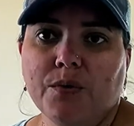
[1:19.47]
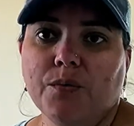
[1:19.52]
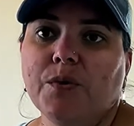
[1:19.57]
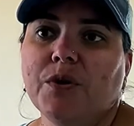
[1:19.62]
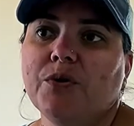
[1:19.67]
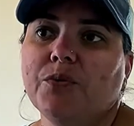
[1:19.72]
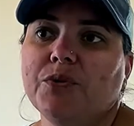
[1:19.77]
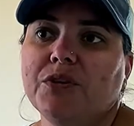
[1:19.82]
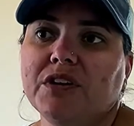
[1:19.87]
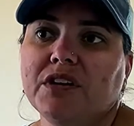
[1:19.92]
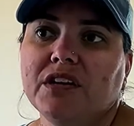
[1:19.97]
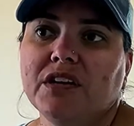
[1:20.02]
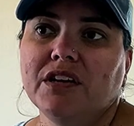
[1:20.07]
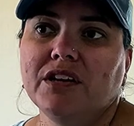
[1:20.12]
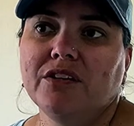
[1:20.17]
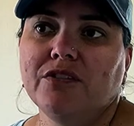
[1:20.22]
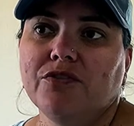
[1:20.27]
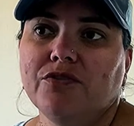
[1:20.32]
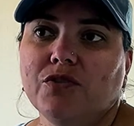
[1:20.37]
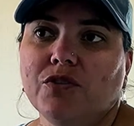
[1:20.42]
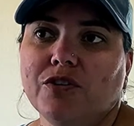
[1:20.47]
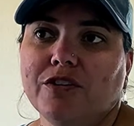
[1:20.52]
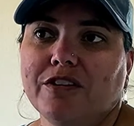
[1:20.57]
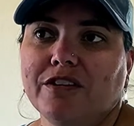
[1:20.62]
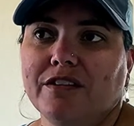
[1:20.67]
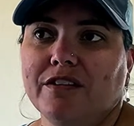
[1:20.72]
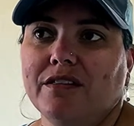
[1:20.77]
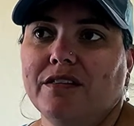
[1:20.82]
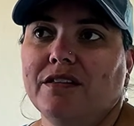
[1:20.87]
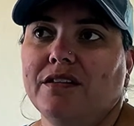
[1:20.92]
What do we need
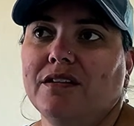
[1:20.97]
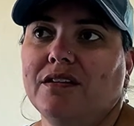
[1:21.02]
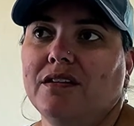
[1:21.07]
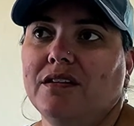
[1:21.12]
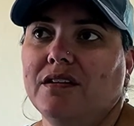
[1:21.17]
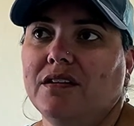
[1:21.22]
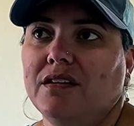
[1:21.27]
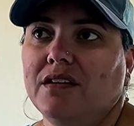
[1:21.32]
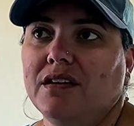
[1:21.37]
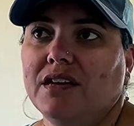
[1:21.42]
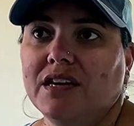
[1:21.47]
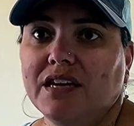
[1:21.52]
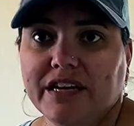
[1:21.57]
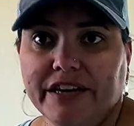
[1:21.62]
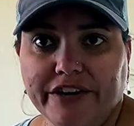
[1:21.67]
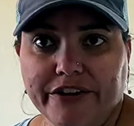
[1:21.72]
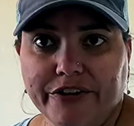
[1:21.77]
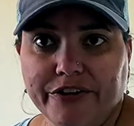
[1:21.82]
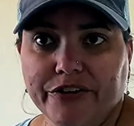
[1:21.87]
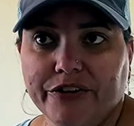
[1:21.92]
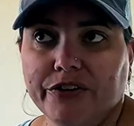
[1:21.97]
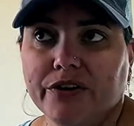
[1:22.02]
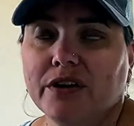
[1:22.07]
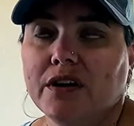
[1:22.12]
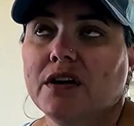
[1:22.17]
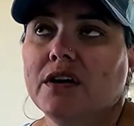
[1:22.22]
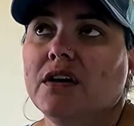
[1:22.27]
for the heater?